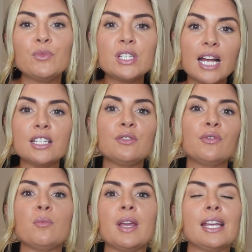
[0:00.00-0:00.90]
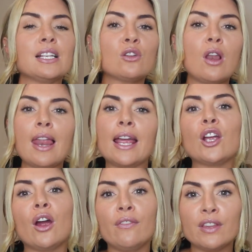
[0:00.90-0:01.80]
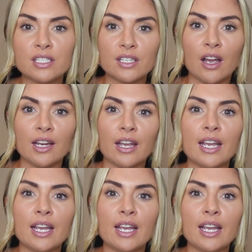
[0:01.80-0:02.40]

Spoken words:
Detaching for me is not letting go of the desire.